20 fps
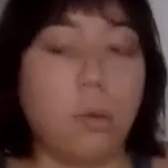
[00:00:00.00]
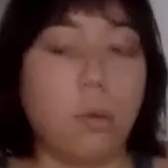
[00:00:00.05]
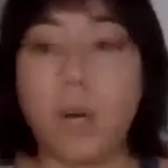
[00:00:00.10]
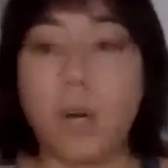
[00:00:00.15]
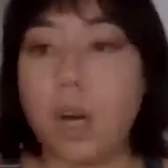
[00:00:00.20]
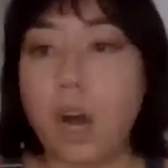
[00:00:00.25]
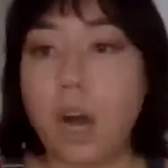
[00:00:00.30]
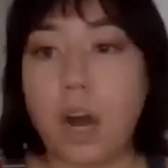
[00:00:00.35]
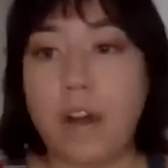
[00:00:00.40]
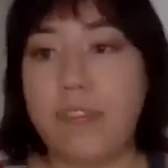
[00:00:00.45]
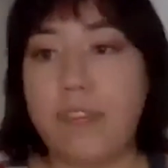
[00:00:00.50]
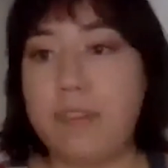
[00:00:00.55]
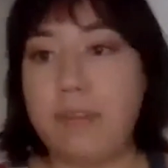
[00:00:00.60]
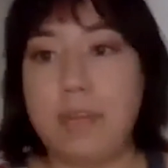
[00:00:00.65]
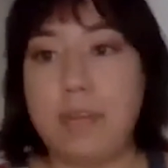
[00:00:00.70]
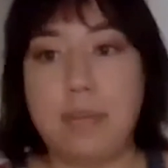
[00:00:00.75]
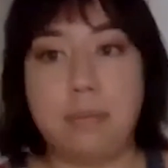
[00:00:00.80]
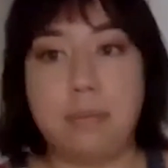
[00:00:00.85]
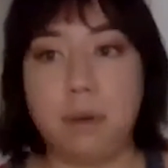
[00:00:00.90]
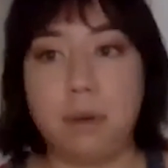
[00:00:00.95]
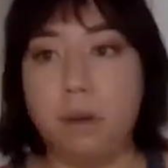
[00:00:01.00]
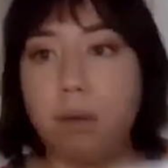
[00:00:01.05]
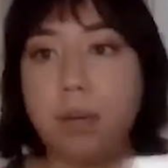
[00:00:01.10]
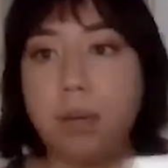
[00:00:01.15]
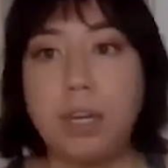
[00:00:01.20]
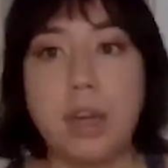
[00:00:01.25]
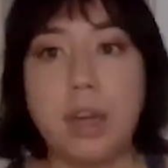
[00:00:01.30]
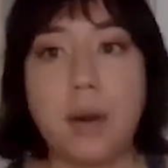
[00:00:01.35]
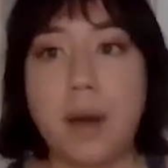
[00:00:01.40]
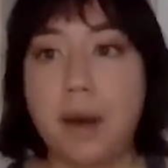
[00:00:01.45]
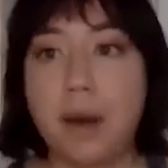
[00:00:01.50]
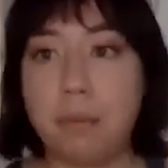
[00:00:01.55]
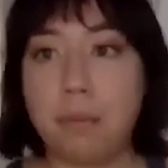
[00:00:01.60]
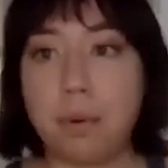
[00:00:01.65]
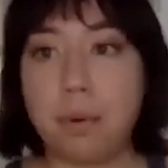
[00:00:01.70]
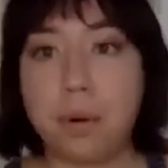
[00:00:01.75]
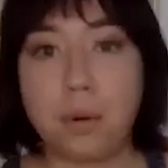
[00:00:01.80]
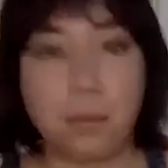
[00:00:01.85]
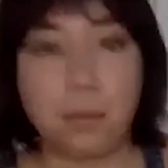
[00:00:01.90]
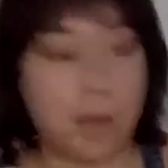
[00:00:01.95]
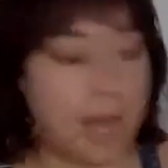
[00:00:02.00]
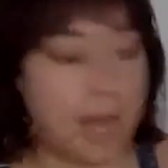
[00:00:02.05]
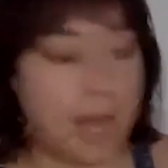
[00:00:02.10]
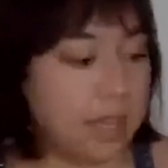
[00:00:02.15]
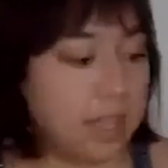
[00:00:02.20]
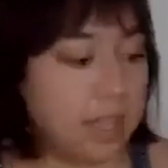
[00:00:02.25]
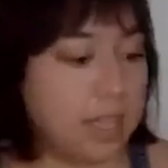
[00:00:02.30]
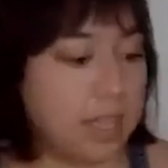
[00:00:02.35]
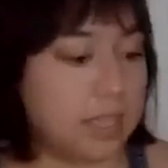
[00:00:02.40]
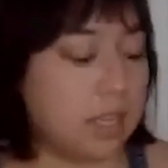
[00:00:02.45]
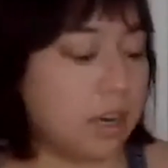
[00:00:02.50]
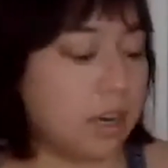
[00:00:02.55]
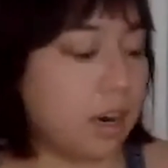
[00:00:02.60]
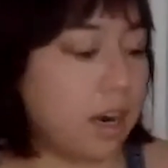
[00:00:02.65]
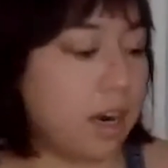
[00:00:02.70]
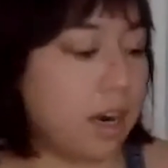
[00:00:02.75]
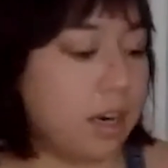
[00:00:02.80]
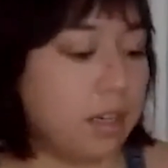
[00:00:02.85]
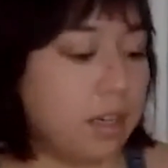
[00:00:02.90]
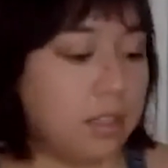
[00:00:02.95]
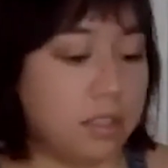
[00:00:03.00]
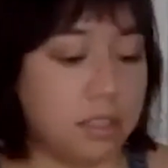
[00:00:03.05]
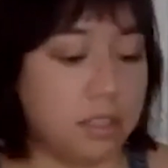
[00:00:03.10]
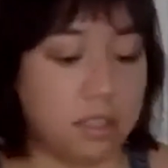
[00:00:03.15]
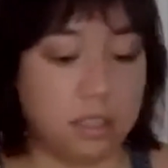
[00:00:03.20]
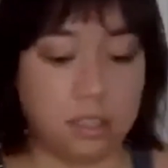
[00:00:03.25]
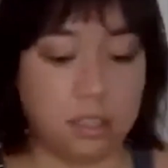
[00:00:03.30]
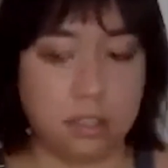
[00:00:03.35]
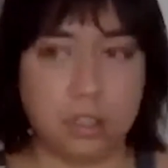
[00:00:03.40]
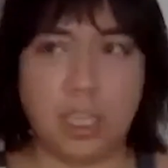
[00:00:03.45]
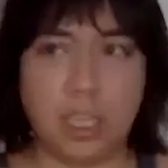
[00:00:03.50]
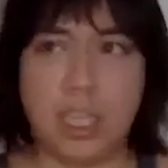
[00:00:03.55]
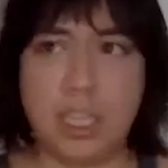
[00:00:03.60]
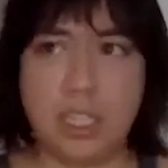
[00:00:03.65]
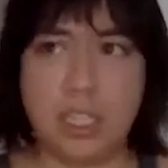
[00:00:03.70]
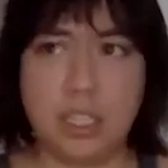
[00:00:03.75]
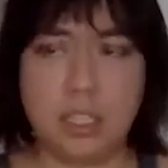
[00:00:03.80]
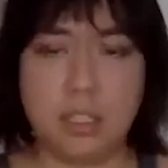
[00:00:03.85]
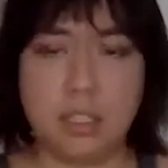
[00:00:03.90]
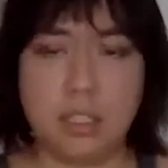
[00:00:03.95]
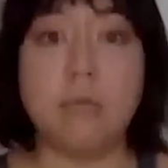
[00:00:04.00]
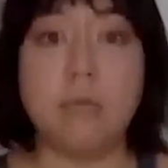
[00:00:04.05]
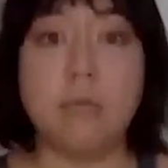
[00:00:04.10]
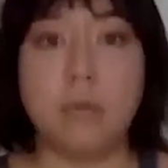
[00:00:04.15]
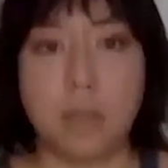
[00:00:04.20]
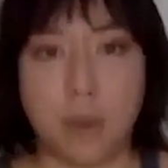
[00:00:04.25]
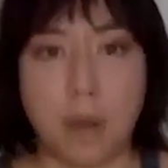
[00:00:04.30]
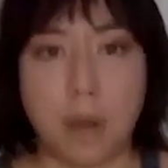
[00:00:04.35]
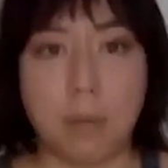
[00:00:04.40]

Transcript: We're coffee people. We know how important weighing things is. We